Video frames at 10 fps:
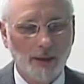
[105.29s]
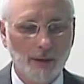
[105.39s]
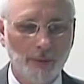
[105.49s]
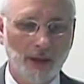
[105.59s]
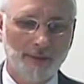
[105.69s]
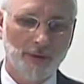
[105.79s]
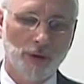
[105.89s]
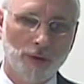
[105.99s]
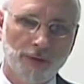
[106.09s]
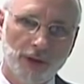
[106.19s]
let me give
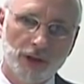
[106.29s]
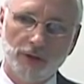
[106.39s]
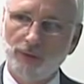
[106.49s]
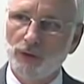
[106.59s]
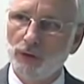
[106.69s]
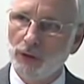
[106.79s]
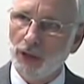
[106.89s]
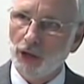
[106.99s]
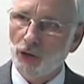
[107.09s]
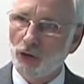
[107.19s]
you, first of all,
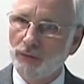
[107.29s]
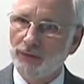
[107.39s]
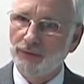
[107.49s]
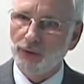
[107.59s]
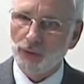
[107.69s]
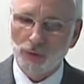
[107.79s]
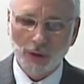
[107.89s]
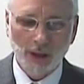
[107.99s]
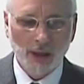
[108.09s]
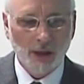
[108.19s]
an overview
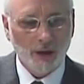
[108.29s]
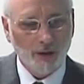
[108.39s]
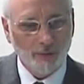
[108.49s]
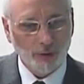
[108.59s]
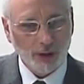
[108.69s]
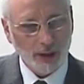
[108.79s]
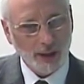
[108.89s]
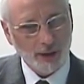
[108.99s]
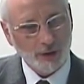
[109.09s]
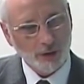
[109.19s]
of what I'd
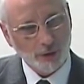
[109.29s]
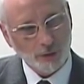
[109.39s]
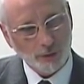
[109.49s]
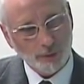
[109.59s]
like to do.